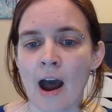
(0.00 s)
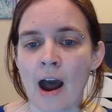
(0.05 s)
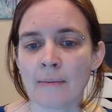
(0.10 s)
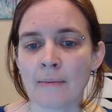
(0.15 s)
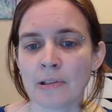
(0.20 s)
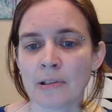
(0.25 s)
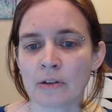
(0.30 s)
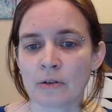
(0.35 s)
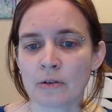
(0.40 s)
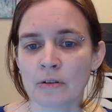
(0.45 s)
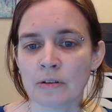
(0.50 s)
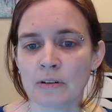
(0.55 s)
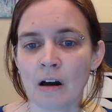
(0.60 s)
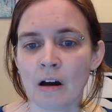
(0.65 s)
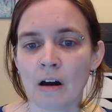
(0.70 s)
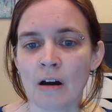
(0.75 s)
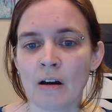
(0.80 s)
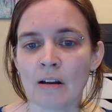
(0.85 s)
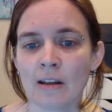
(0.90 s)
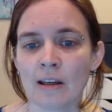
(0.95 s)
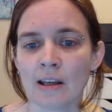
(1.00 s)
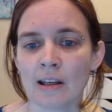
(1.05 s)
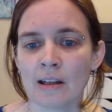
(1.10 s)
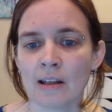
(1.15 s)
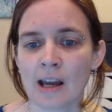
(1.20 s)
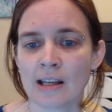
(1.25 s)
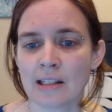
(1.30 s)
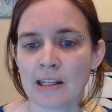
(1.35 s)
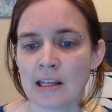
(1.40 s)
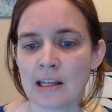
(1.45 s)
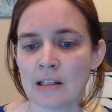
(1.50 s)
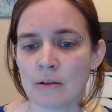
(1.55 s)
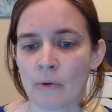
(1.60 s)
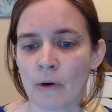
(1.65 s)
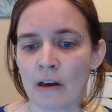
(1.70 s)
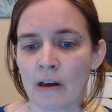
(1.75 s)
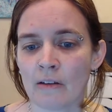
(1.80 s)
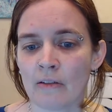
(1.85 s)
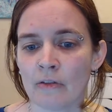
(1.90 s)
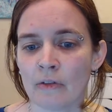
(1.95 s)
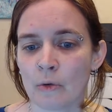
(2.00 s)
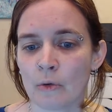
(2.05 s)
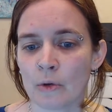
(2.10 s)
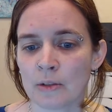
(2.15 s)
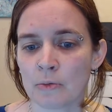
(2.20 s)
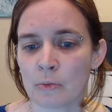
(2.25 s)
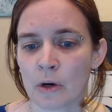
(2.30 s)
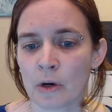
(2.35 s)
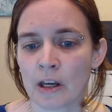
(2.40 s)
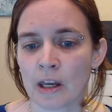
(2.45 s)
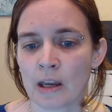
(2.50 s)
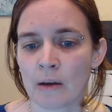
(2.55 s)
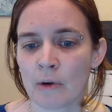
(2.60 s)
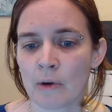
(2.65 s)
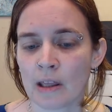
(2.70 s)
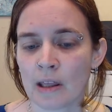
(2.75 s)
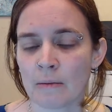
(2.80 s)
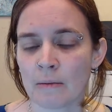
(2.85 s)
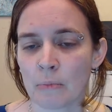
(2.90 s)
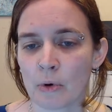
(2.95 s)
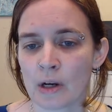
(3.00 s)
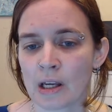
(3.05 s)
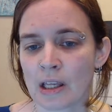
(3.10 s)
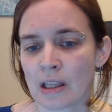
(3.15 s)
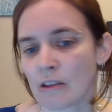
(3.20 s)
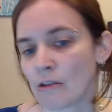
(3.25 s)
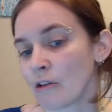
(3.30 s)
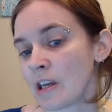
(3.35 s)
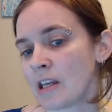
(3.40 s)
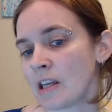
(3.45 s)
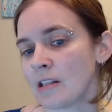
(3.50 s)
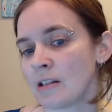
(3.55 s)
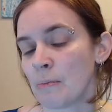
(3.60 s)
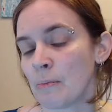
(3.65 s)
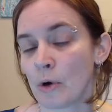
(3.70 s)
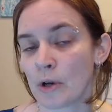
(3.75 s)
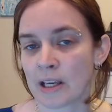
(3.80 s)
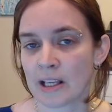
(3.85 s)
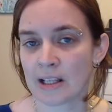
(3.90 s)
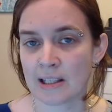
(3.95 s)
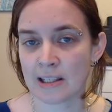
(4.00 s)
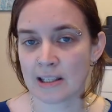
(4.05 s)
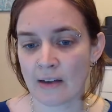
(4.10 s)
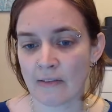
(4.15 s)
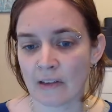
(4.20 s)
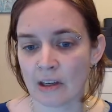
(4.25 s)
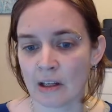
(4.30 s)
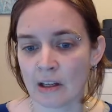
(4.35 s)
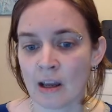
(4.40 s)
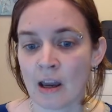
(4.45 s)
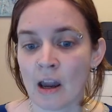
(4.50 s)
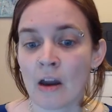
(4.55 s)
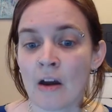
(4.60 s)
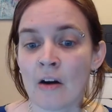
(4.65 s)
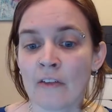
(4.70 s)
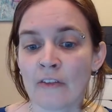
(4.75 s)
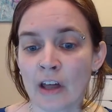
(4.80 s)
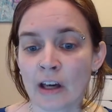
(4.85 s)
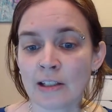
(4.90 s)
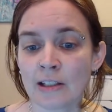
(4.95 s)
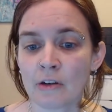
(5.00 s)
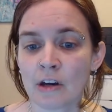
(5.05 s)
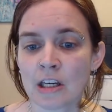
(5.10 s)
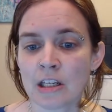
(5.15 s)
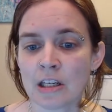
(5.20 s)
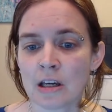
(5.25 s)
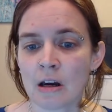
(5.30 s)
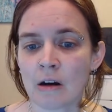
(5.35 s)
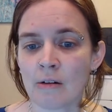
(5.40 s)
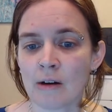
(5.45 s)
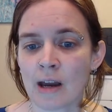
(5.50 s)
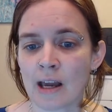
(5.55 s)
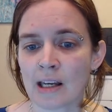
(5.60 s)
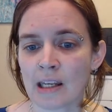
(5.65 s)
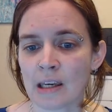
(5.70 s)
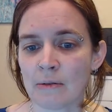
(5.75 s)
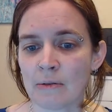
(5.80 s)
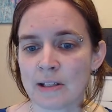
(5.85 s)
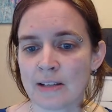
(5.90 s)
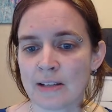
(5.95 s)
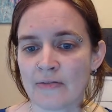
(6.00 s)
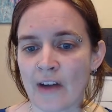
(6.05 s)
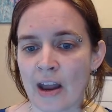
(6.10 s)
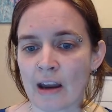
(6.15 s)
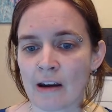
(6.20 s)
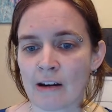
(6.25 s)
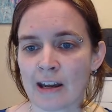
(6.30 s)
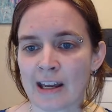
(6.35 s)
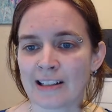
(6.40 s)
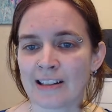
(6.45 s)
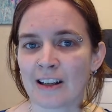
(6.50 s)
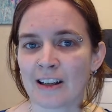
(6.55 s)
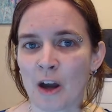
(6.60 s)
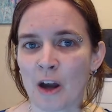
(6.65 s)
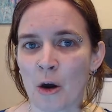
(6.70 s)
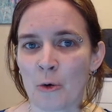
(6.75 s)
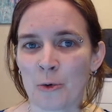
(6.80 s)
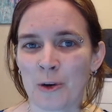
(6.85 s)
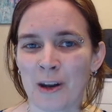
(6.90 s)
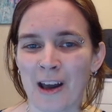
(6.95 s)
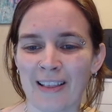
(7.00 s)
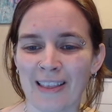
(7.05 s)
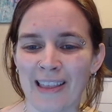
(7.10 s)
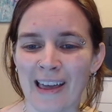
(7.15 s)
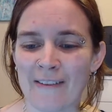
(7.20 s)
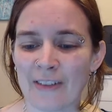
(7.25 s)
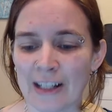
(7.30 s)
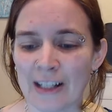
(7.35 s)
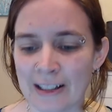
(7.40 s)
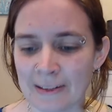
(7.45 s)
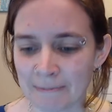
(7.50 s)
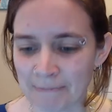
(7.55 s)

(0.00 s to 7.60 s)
So Stull in 1912 was working with a 0.3 to 0.7 flux ratio, and he was firing to cone 11.